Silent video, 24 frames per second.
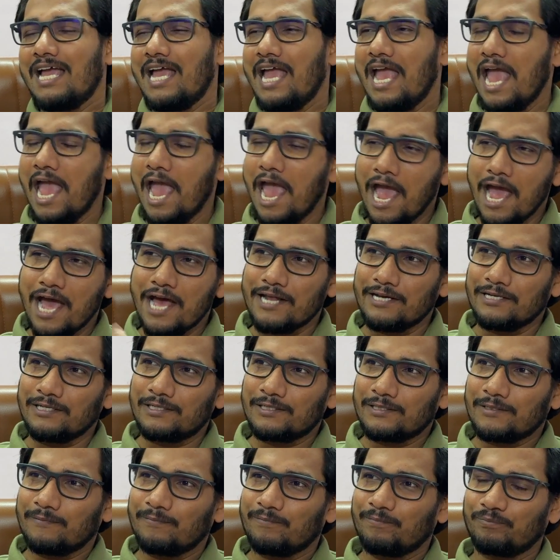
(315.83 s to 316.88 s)
And
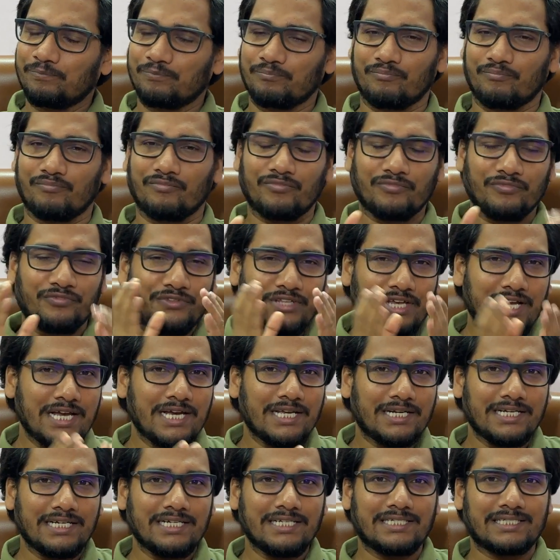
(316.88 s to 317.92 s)
there
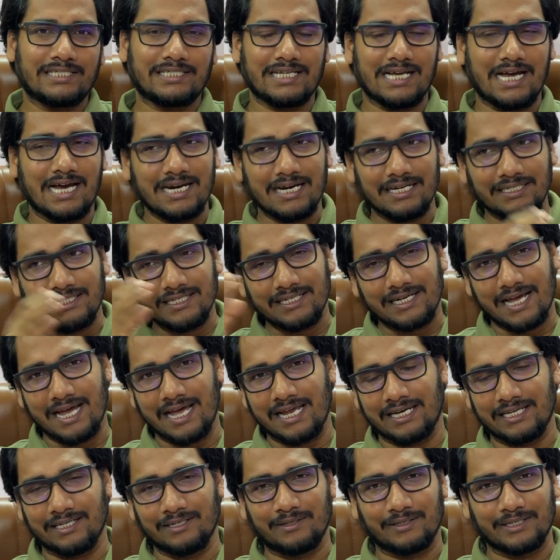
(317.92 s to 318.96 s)
is another
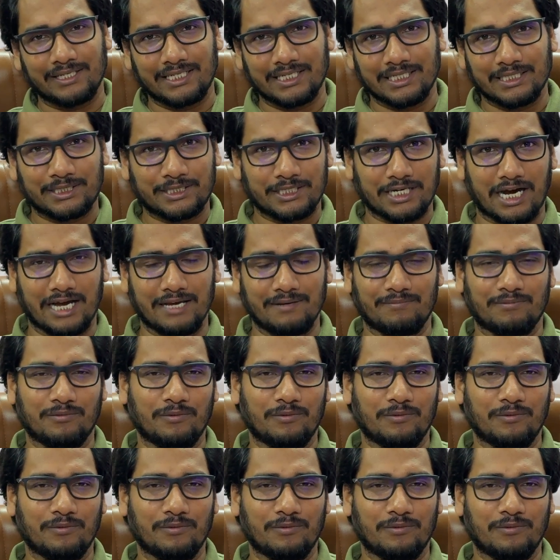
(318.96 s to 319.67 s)
allegorical type,